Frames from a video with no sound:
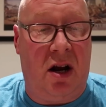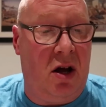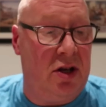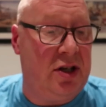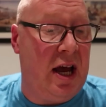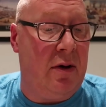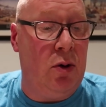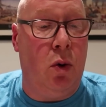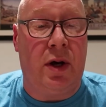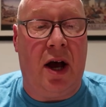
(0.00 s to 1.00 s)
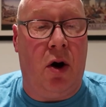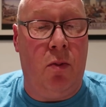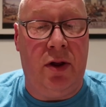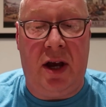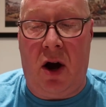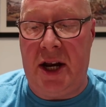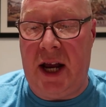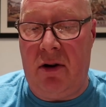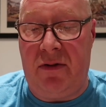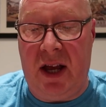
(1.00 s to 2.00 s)
I like to see how you all get on with the
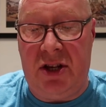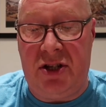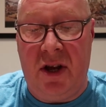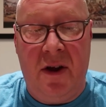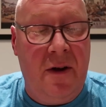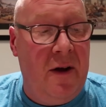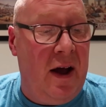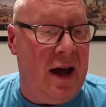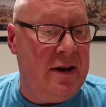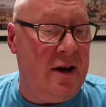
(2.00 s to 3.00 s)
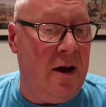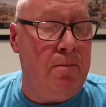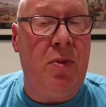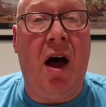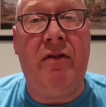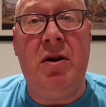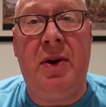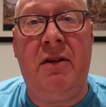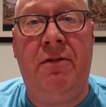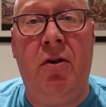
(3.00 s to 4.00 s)
idea of this and having a
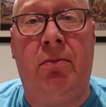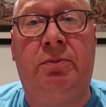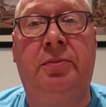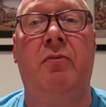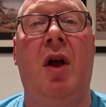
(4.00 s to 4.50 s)
bit of fun.